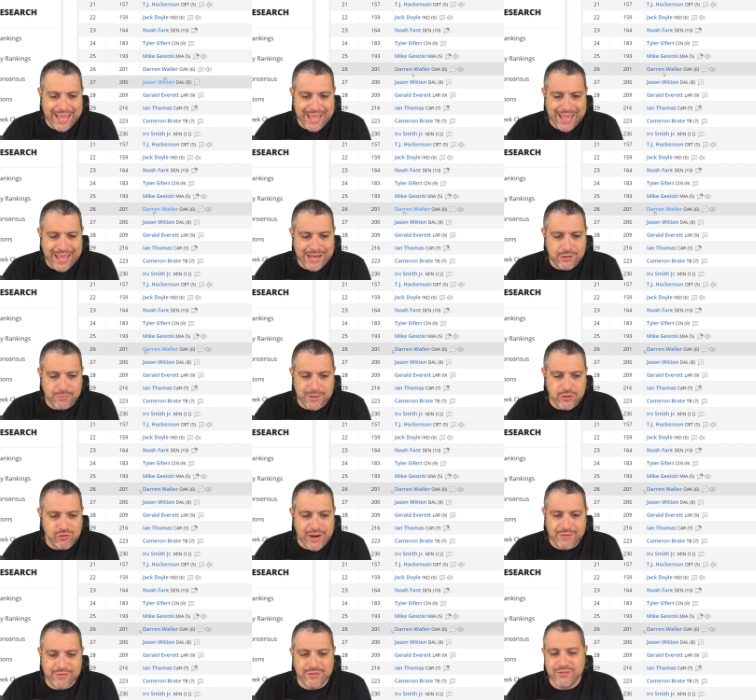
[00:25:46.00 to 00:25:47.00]
And he's being
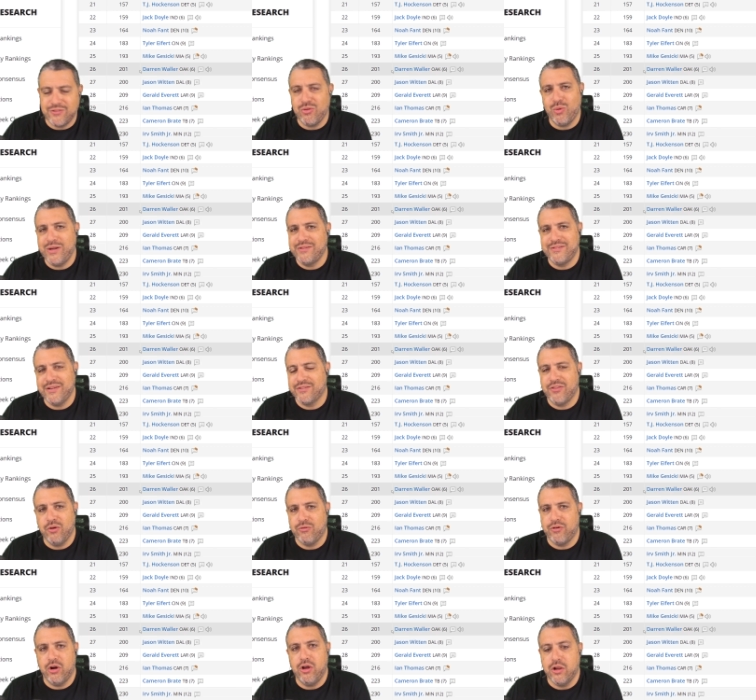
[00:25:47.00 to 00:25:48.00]
drafted as a 26th
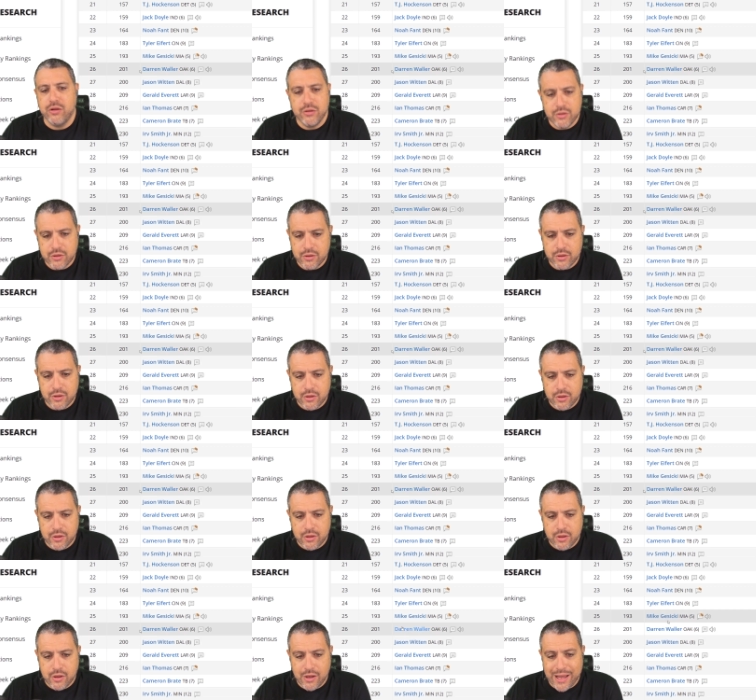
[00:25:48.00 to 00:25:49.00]
overall.
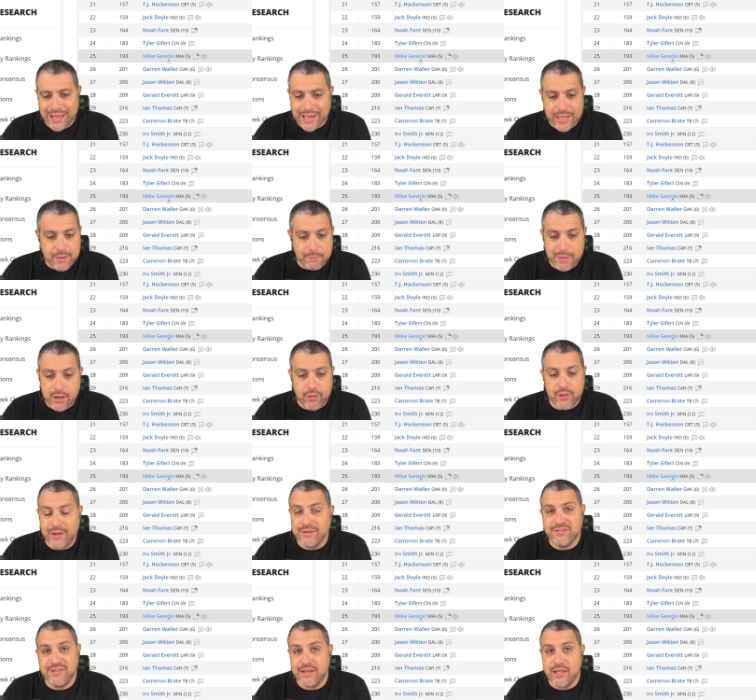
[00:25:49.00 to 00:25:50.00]
I like him better than
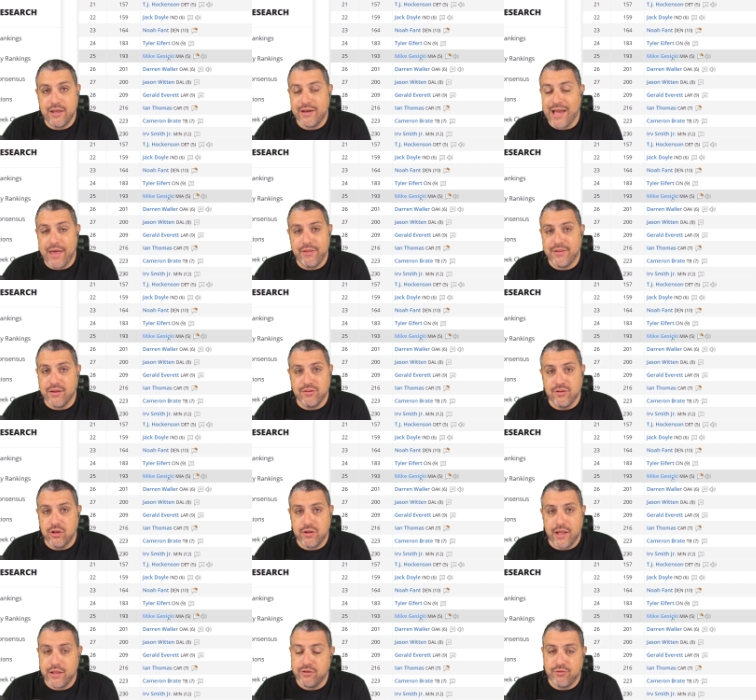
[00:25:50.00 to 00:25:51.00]
Gesicki, a guy that doesn't
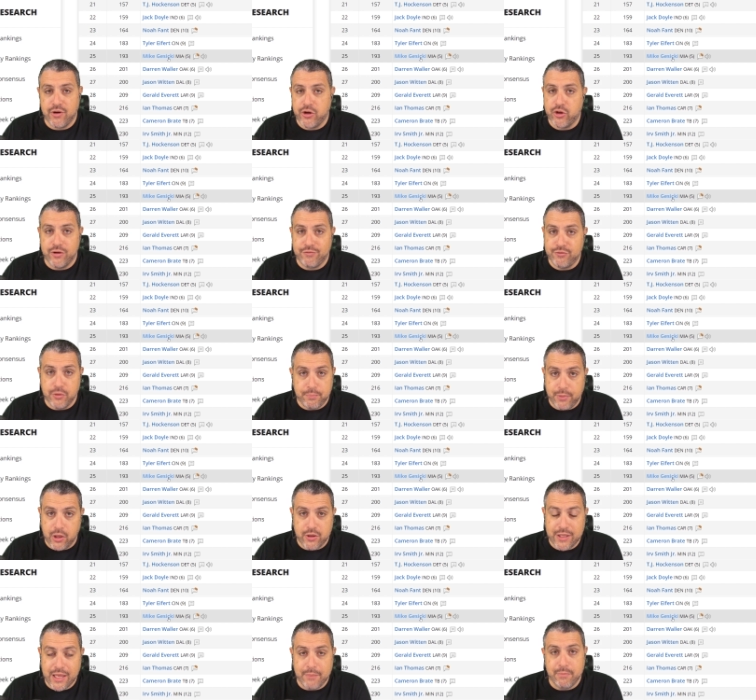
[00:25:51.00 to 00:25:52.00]
look like he's very good at
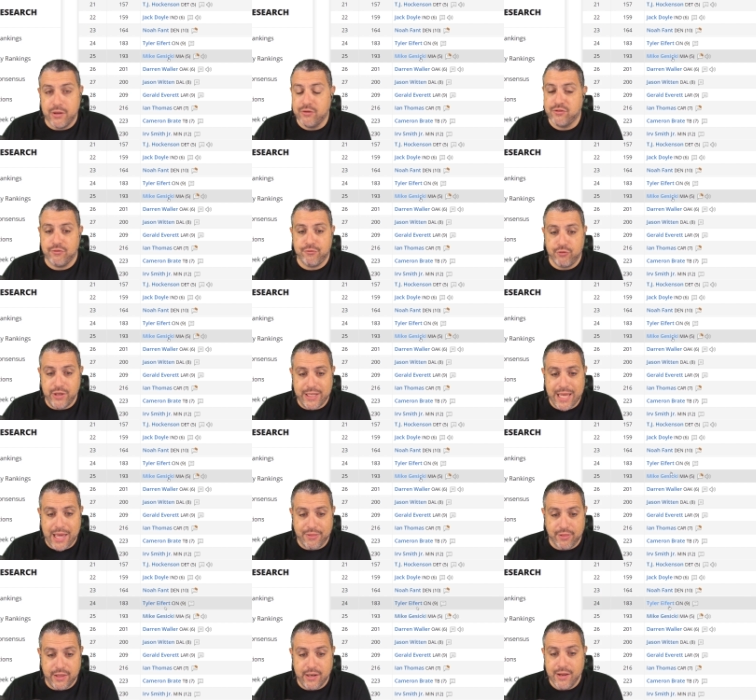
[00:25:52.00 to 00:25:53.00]
football yet, but is a freak
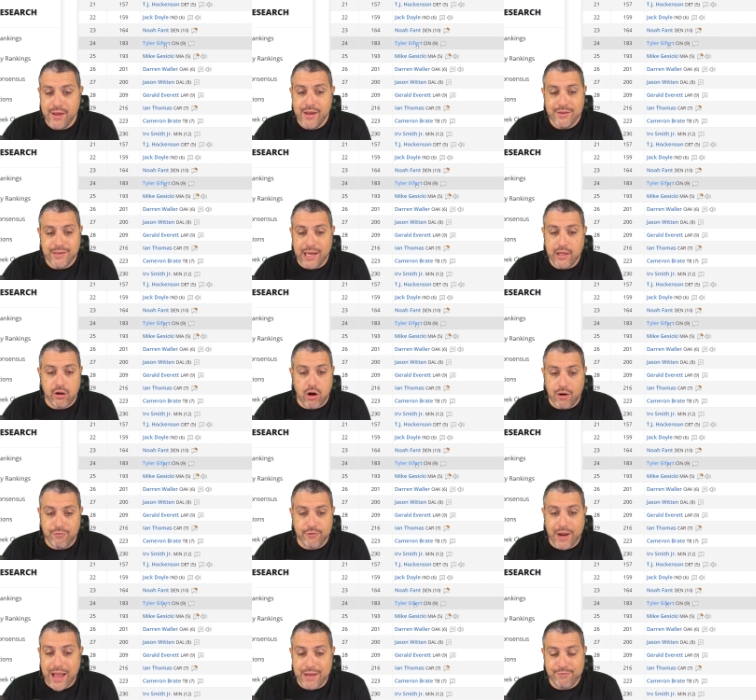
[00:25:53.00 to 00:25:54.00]
athlete. Tyler
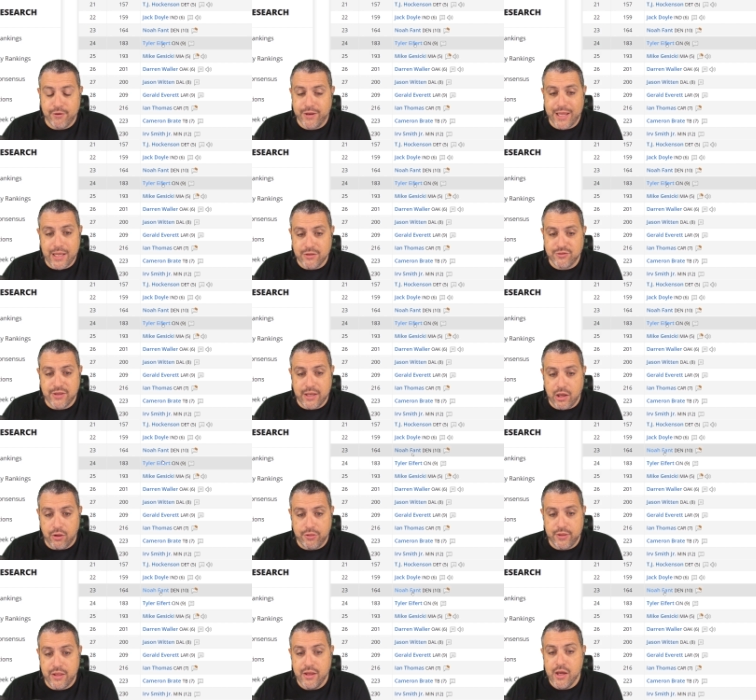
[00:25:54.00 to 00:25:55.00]
Eifert can't stay
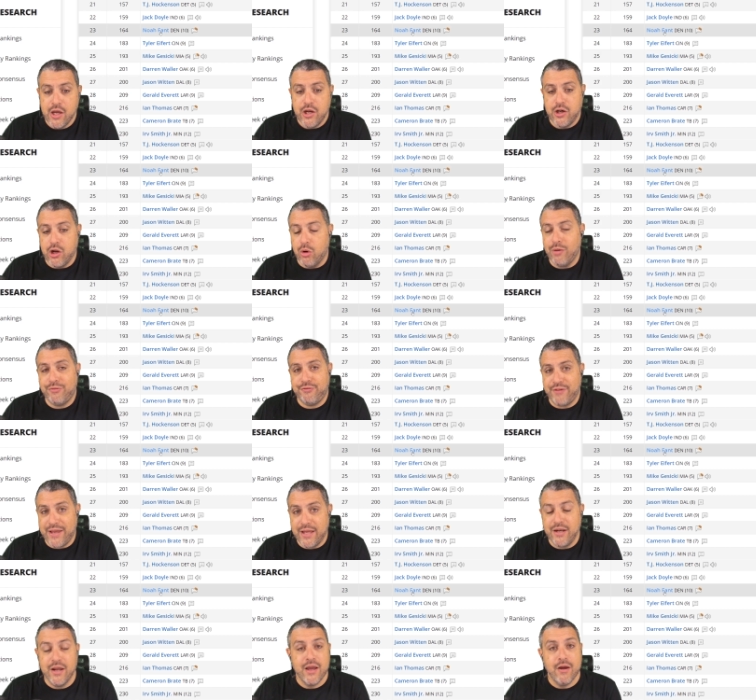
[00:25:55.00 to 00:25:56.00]
healthy. Noah
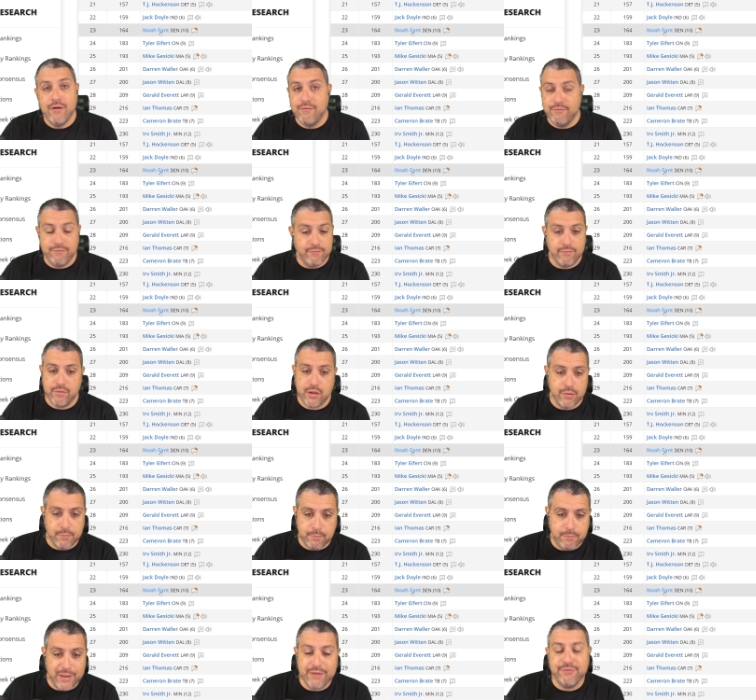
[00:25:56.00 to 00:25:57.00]
Fant,
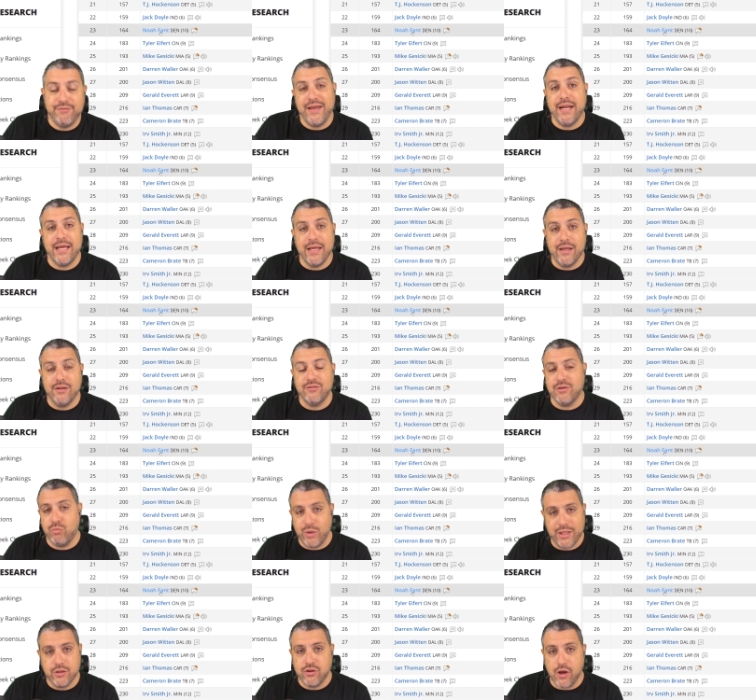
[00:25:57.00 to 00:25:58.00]
big fan of his, and
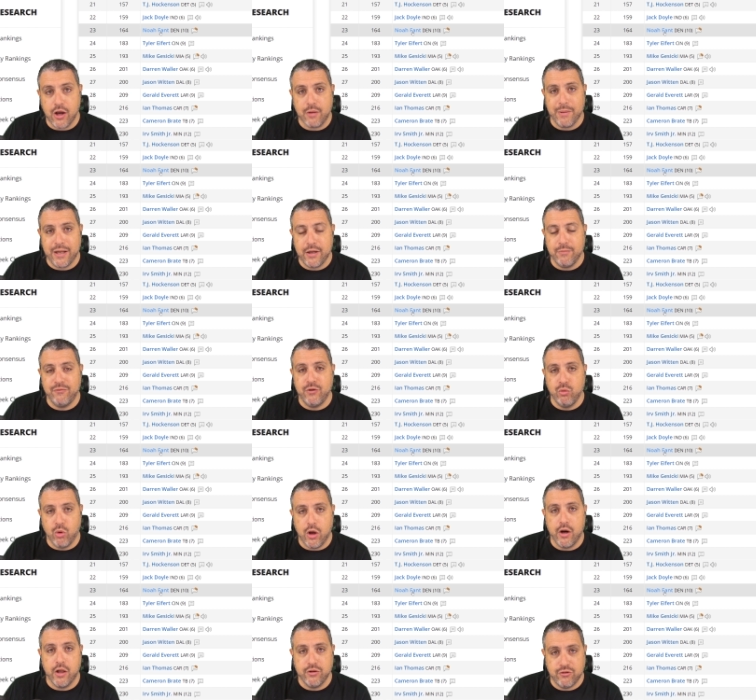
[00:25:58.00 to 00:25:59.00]
we can talk about him if you
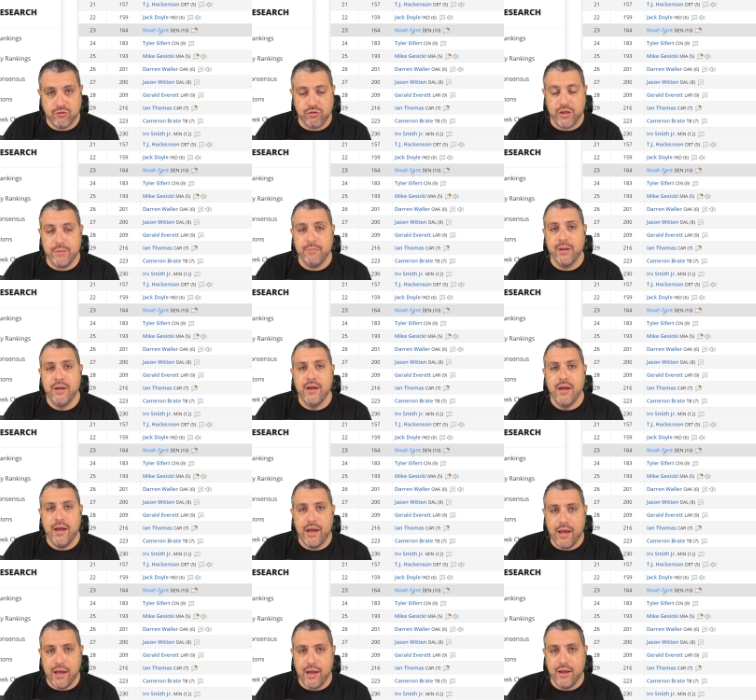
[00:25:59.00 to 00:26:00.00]
want on stream.
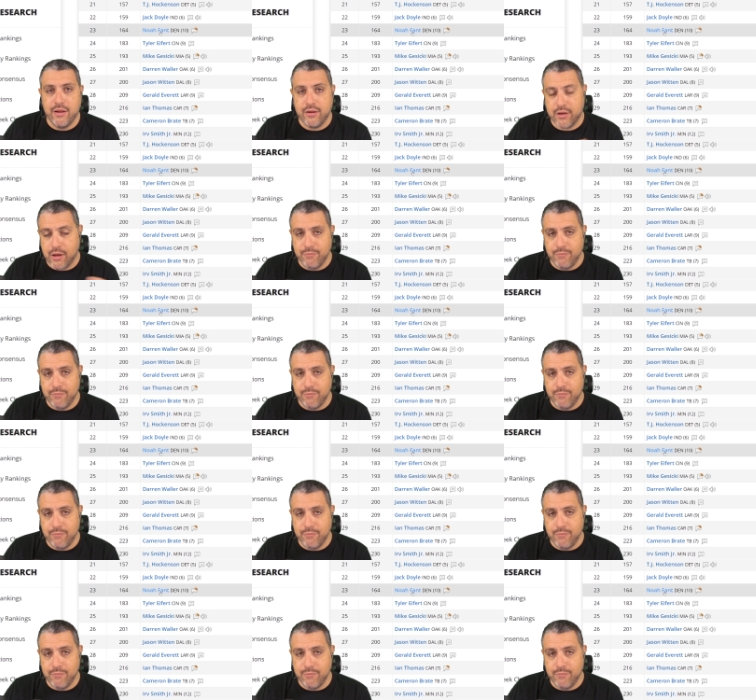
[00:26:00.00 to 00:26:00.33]
Uh, come